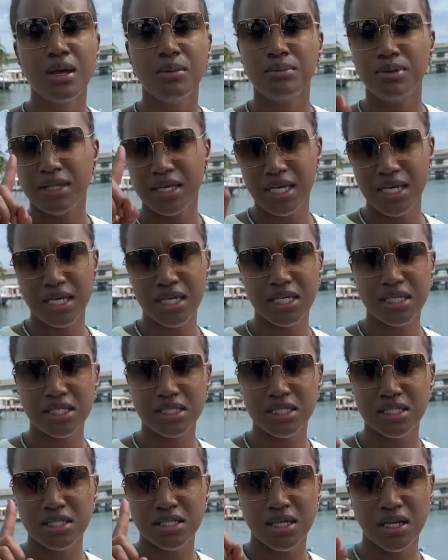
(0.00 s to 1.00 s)
please
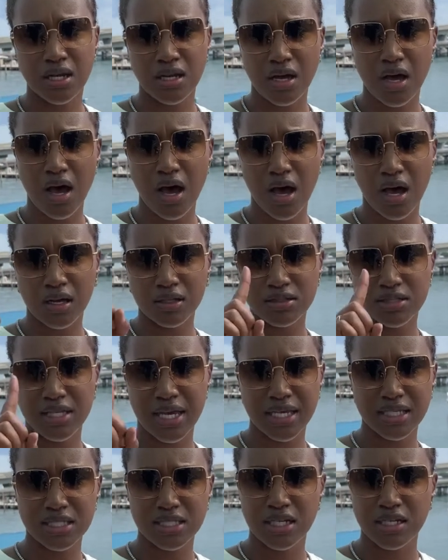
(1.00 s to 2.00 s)
uh,
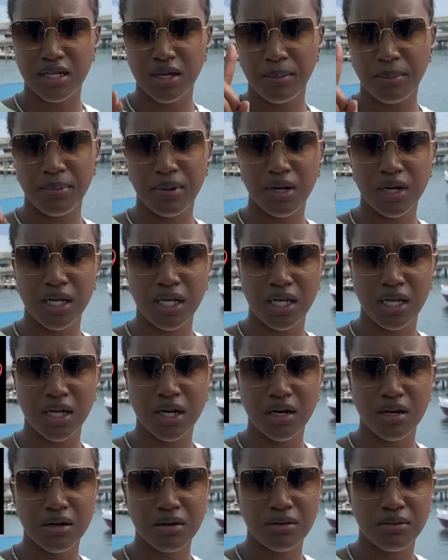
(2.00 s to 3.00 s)
text the number
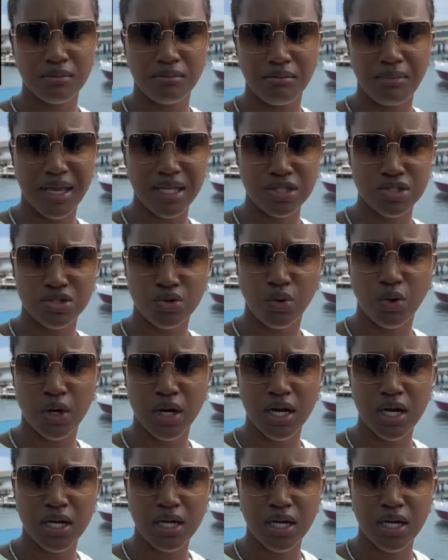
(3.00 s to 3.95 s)
here, mentor,